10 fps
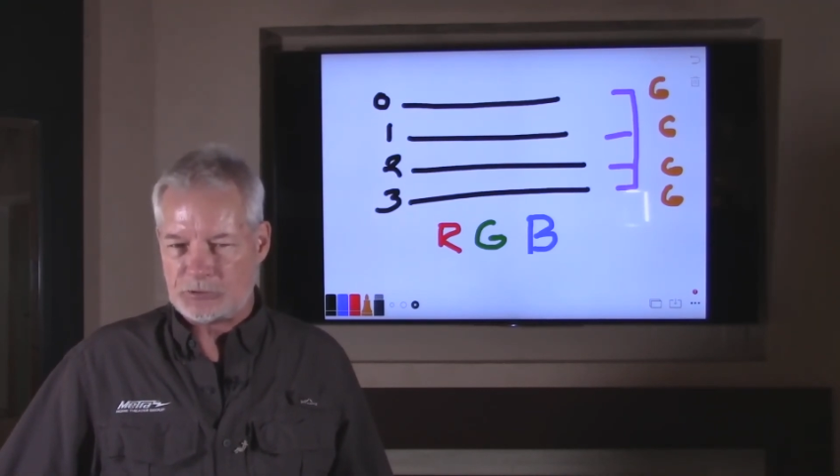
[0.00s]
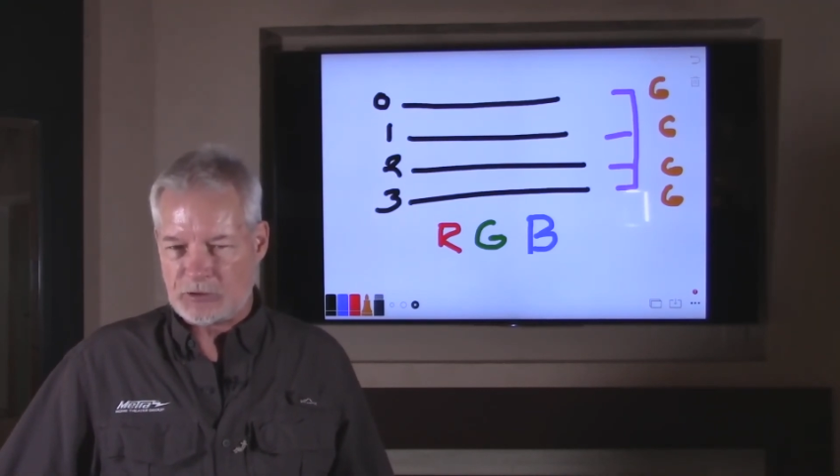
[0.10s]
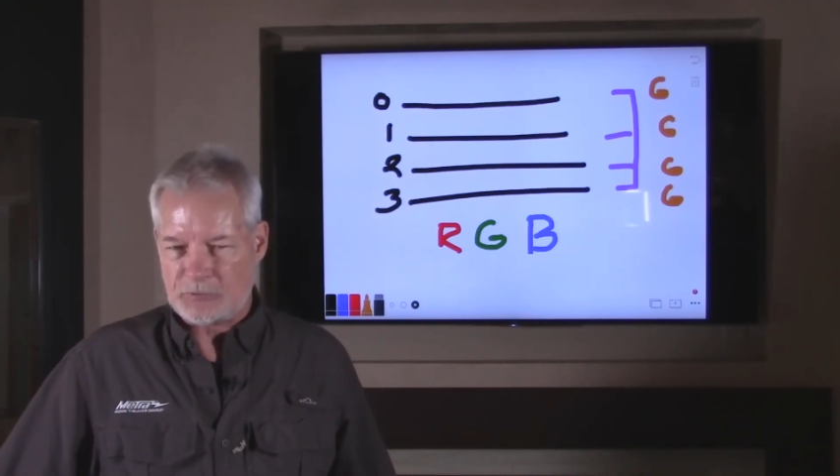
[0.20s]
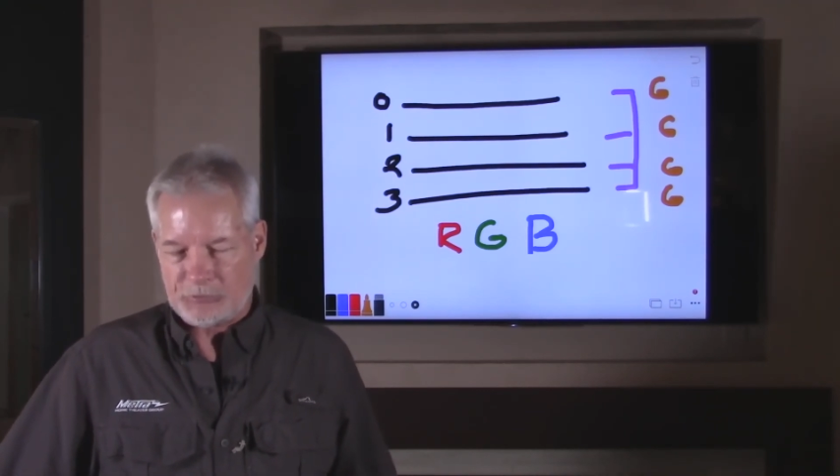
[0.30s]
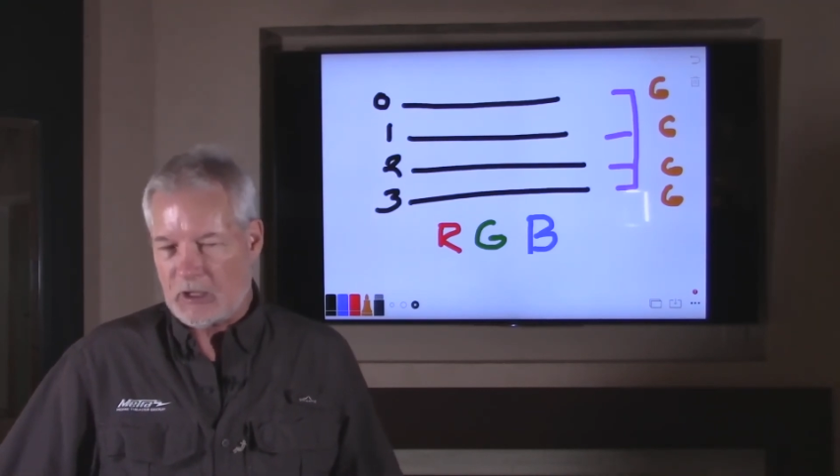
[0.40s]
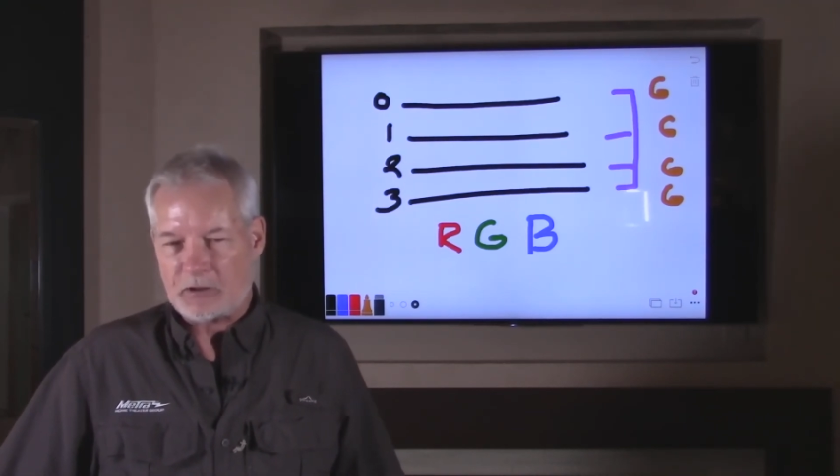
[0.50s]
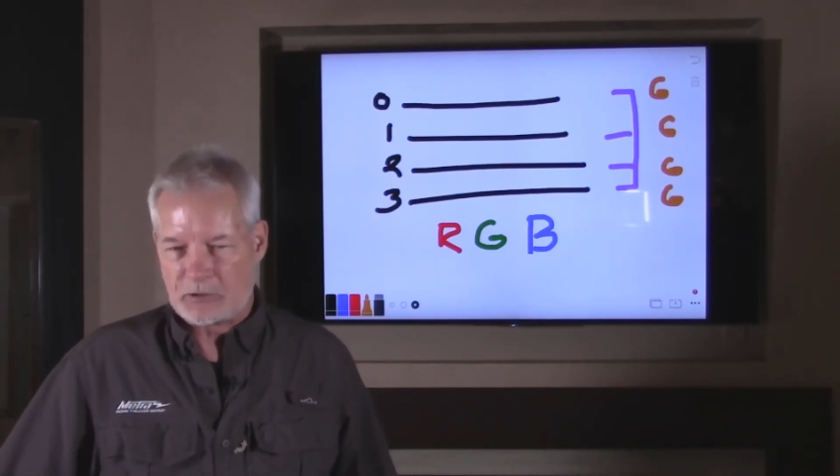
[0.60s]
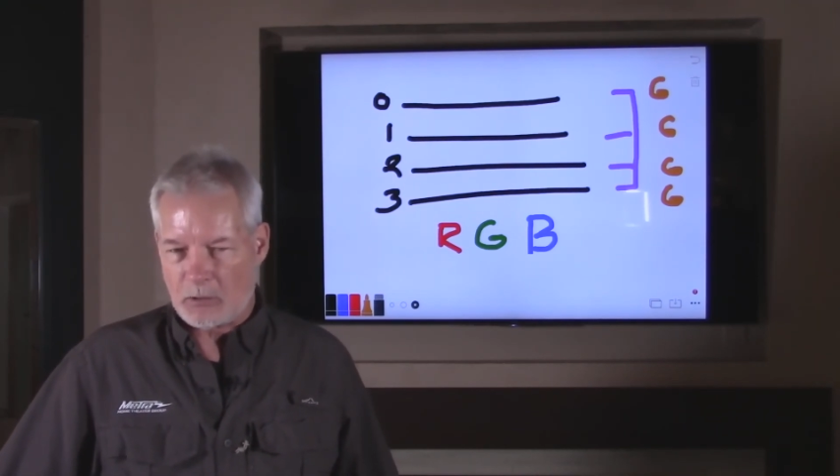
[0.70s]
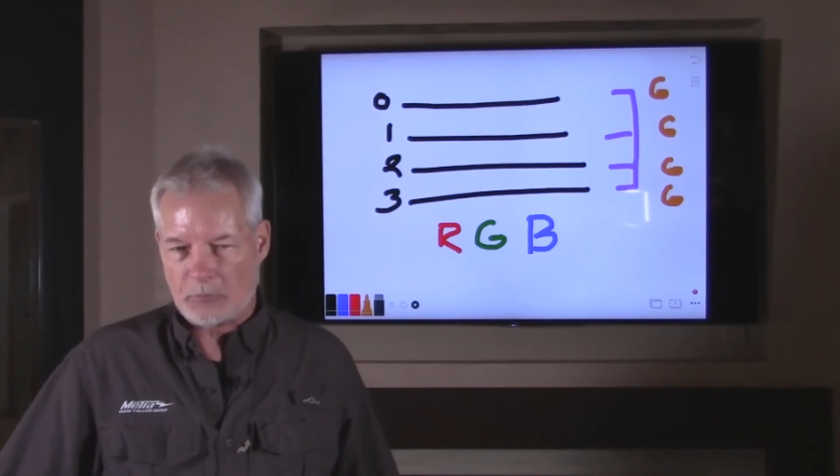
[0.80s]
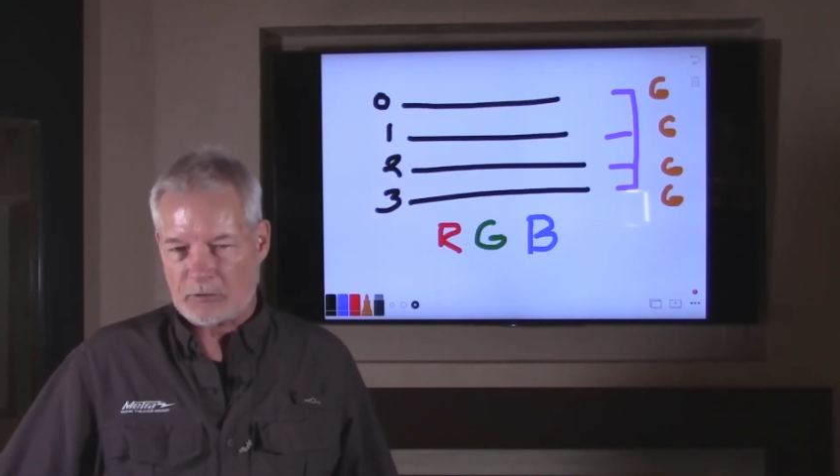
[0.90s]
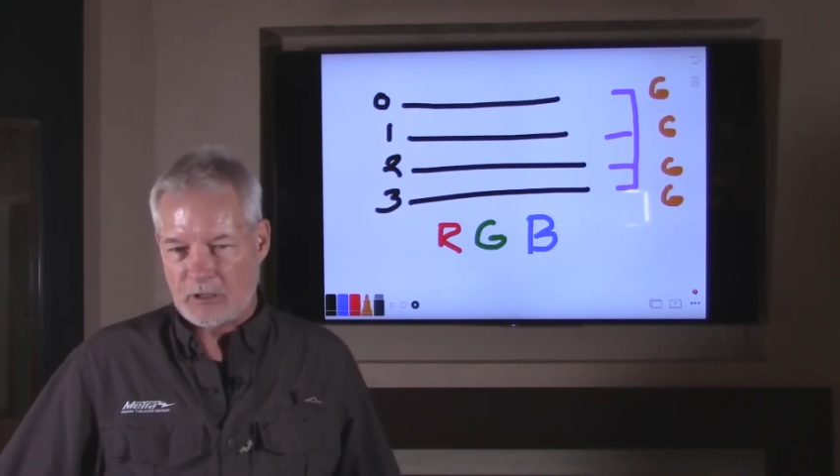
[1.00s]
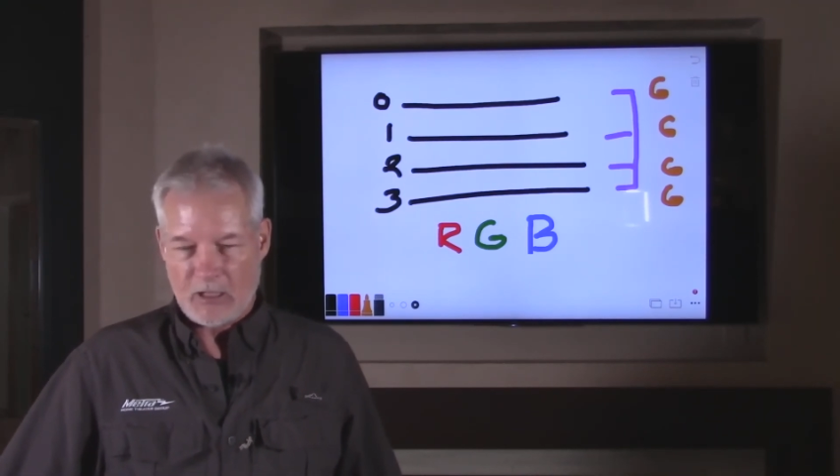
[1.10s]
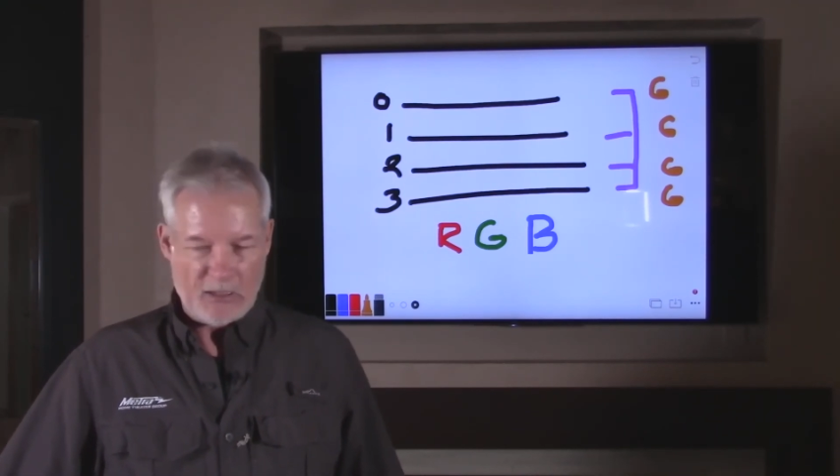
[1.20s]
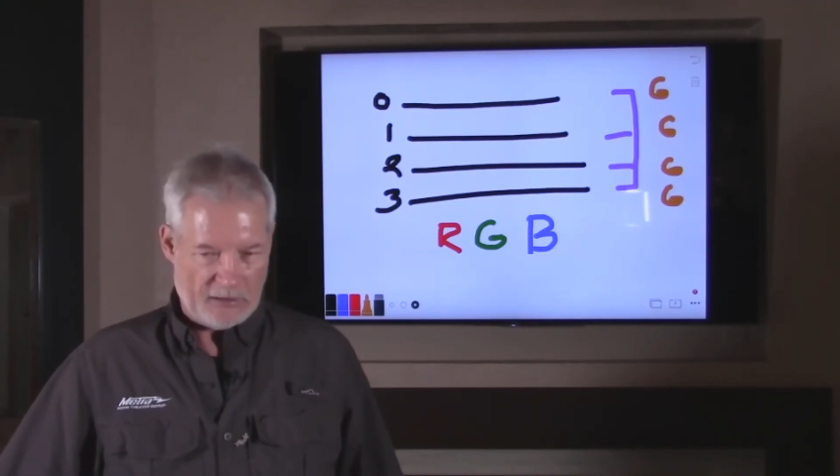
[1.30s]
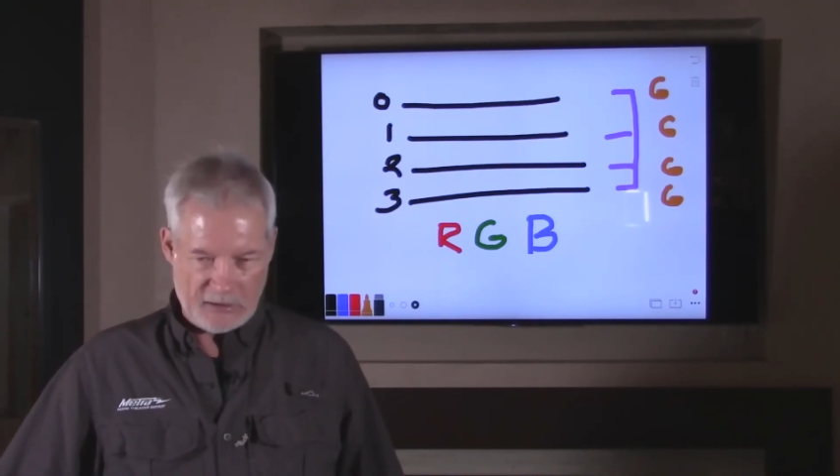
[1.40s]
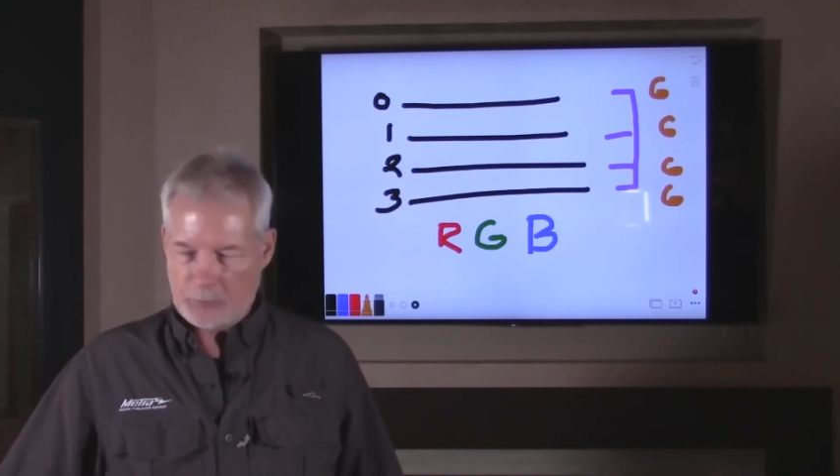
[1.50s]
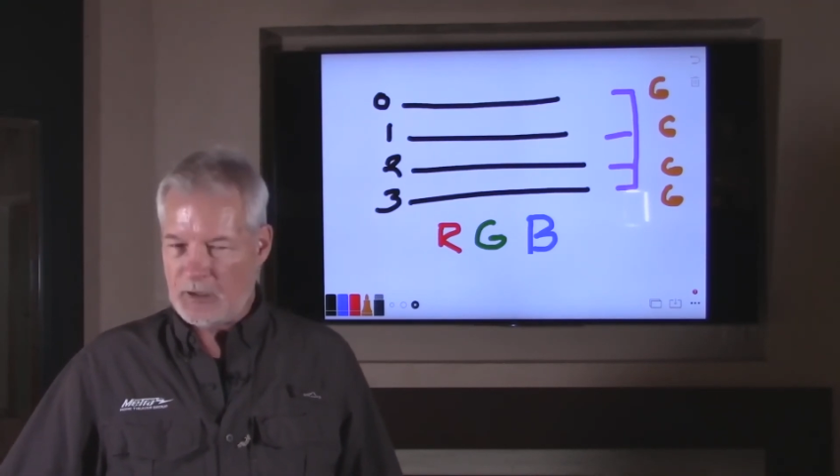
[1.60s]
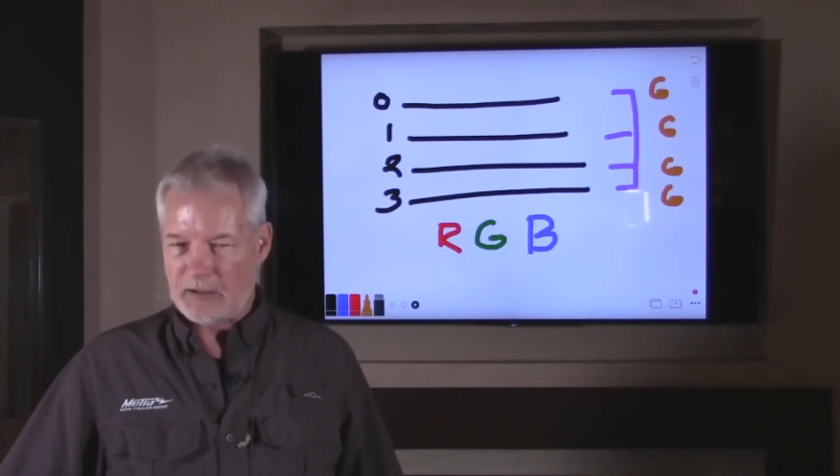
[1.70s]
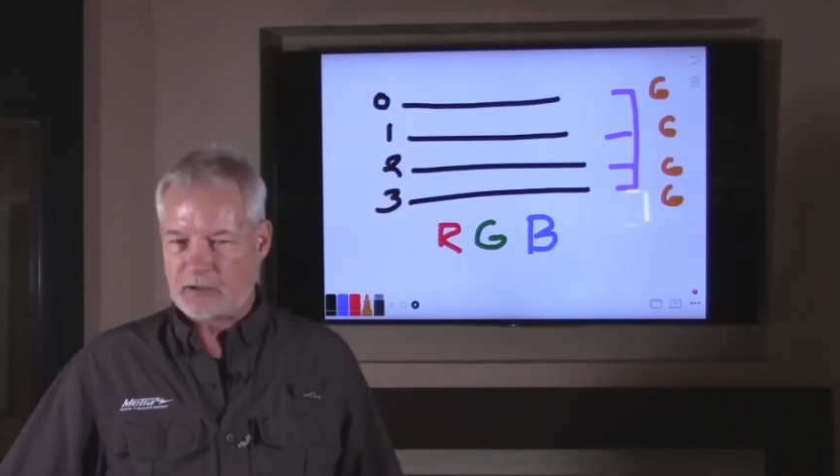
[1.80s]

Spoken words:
And if you got a good one, you had to make